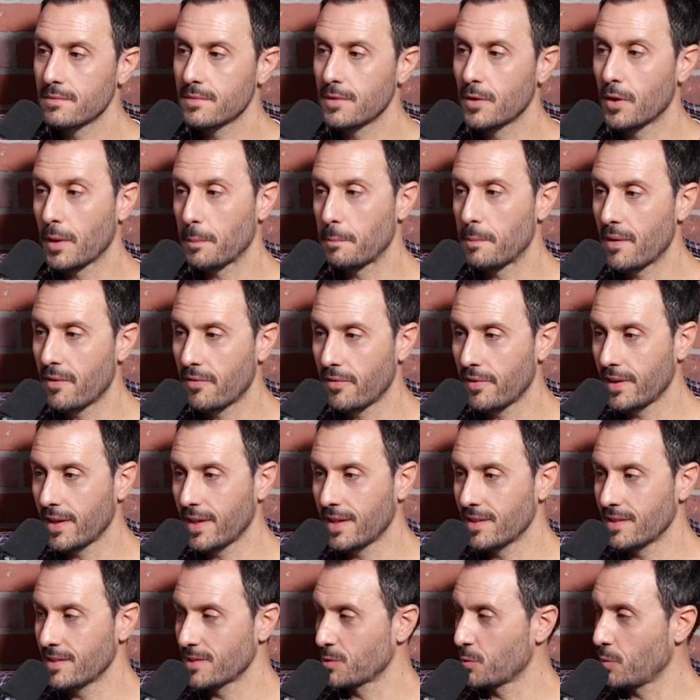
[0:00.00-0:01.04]
Like Beverly
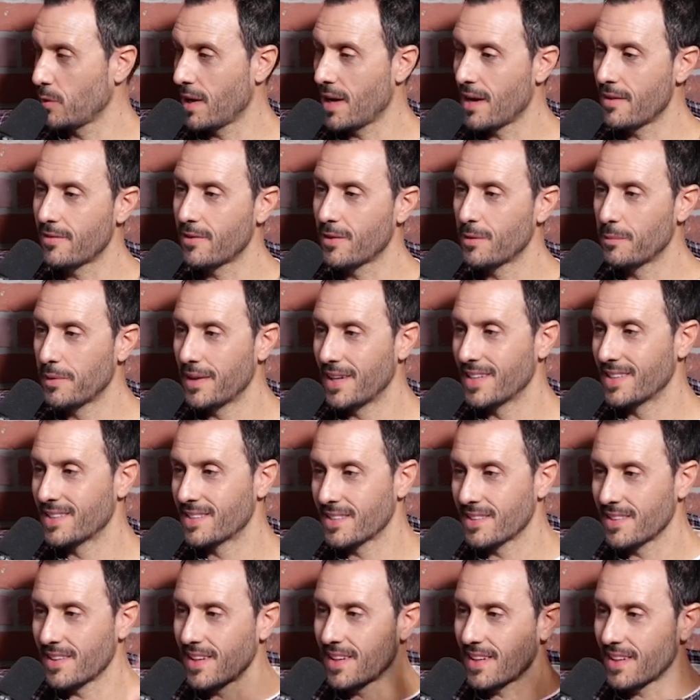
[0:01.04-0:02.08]
Hills, whatever, but it's in like